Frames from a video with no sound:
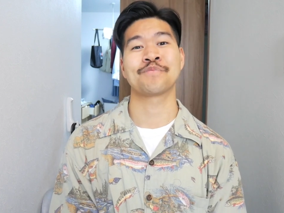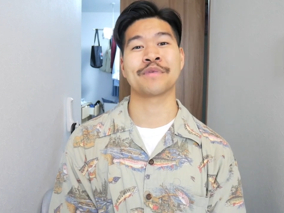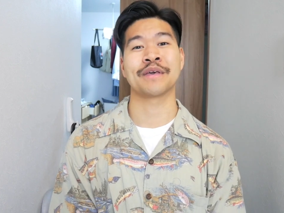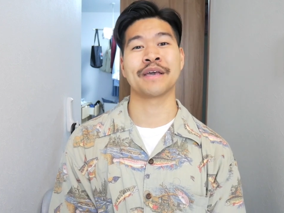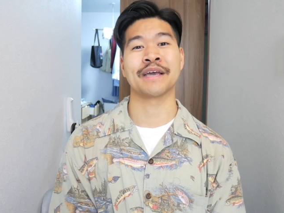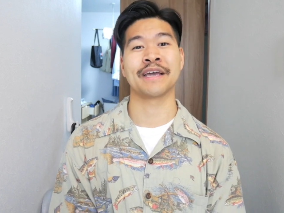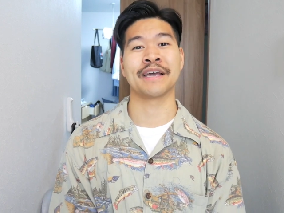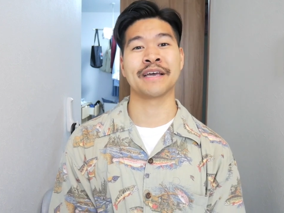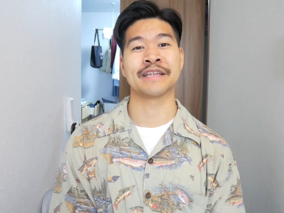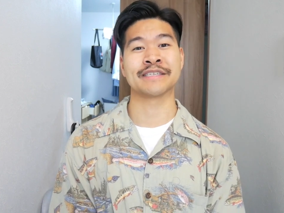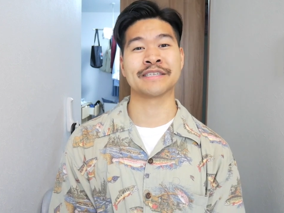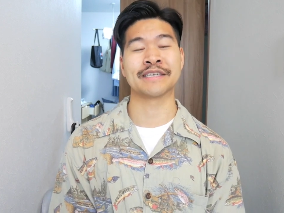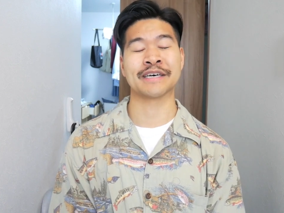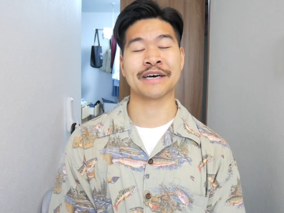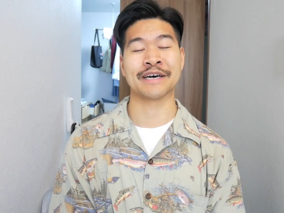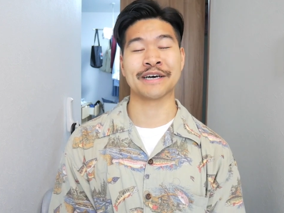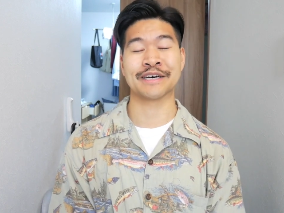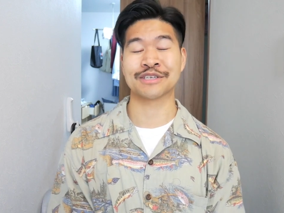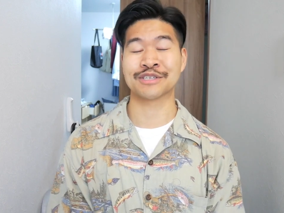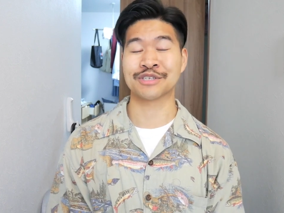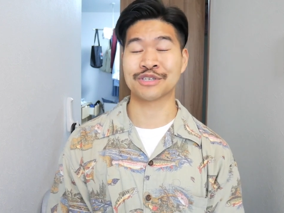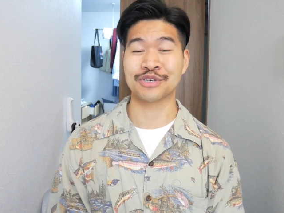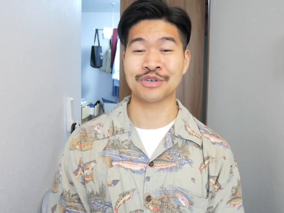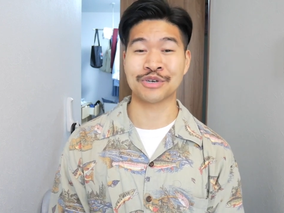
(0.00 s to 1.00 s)
And
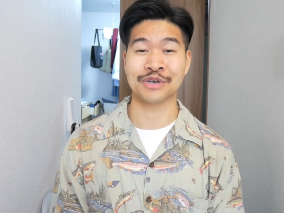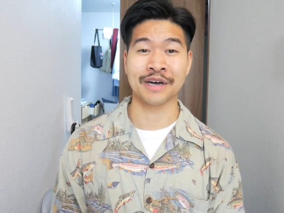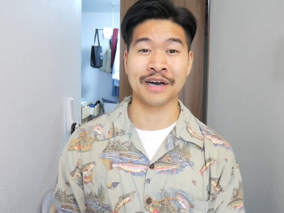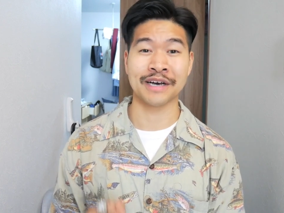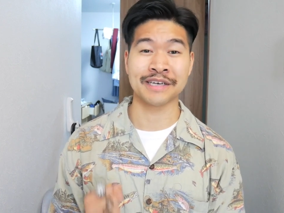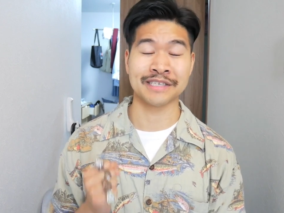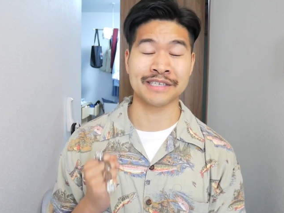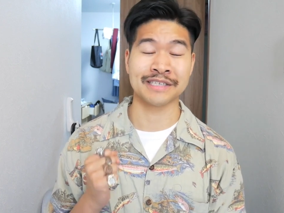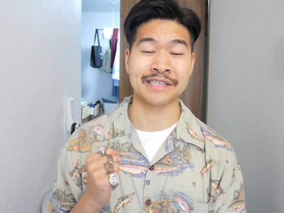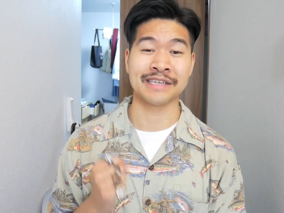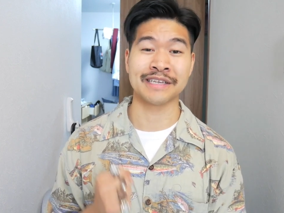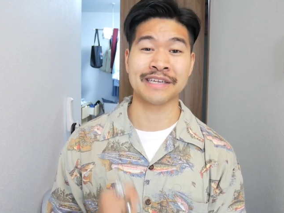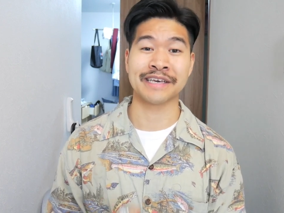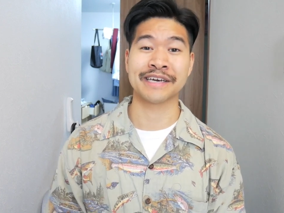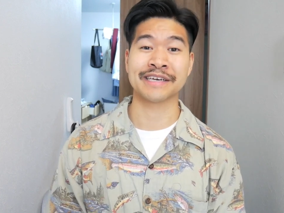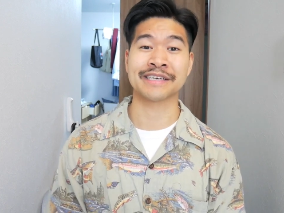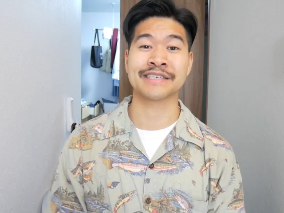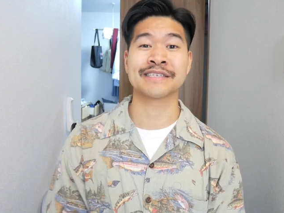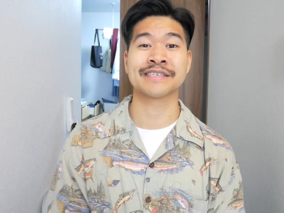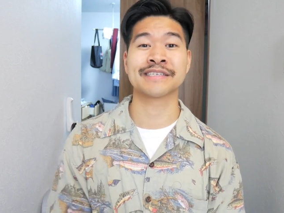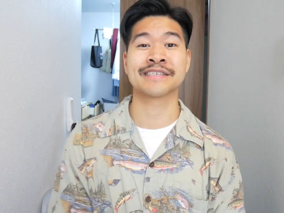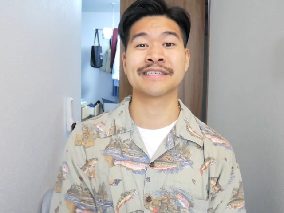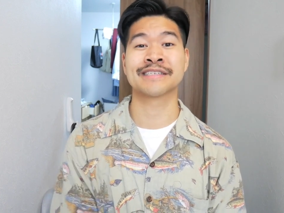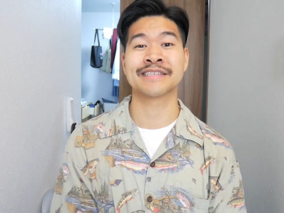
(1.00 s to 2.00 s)
uh, see you guys in the
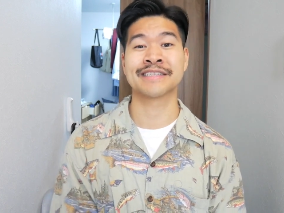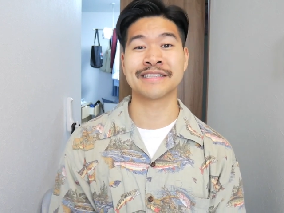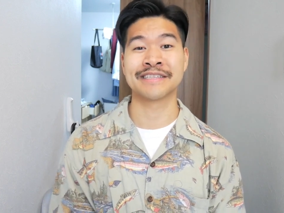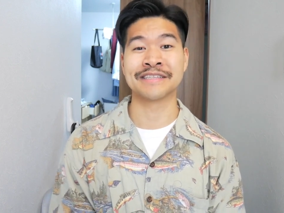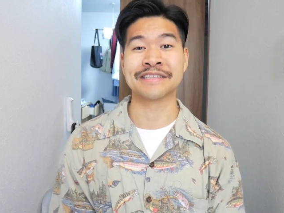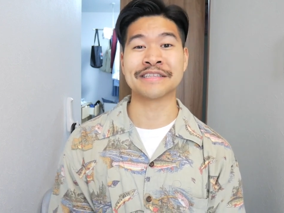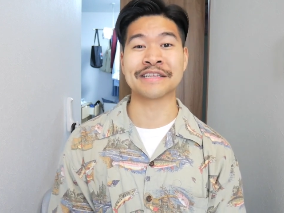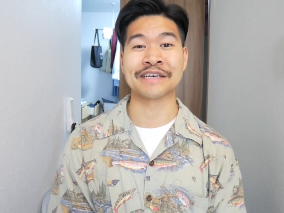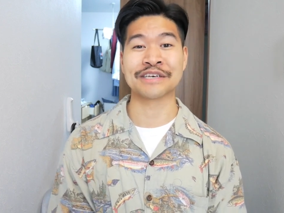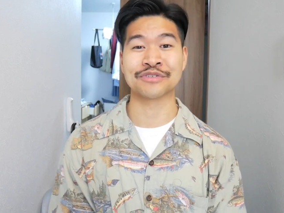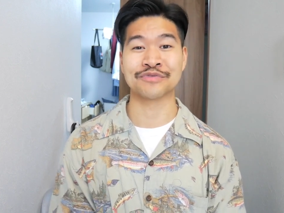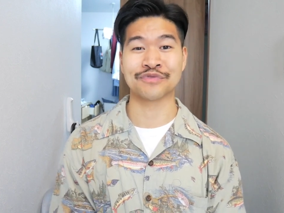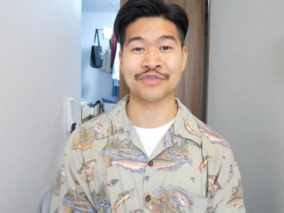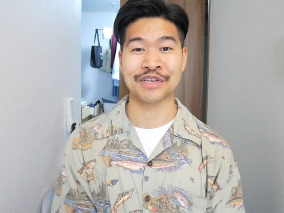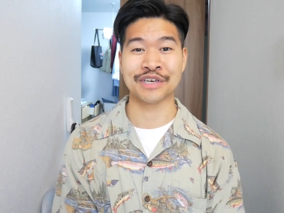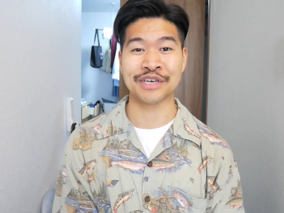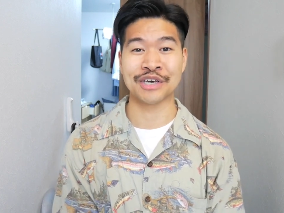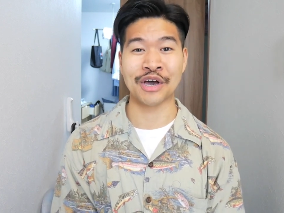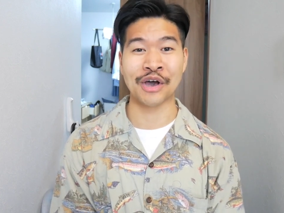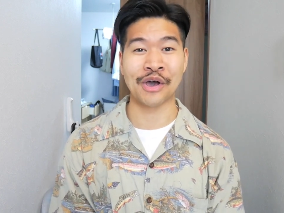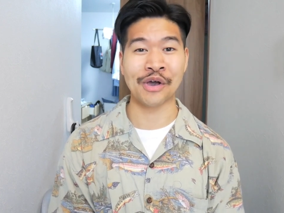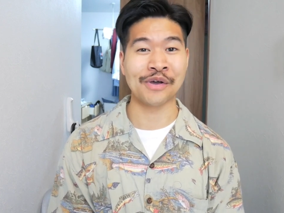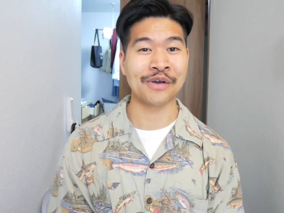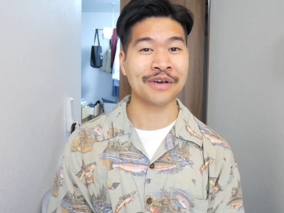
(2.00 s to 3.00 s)
next next
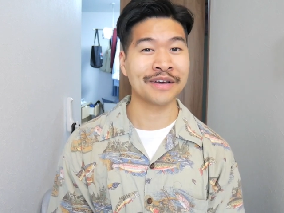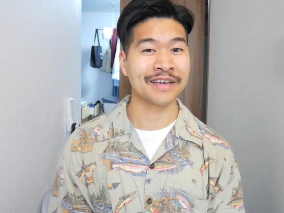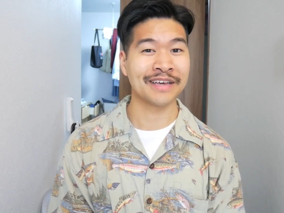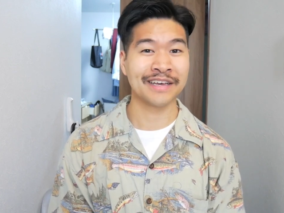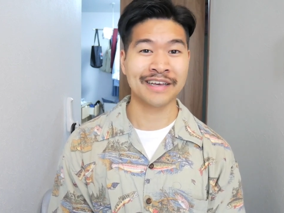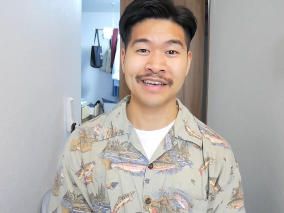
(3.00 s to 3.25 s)
video.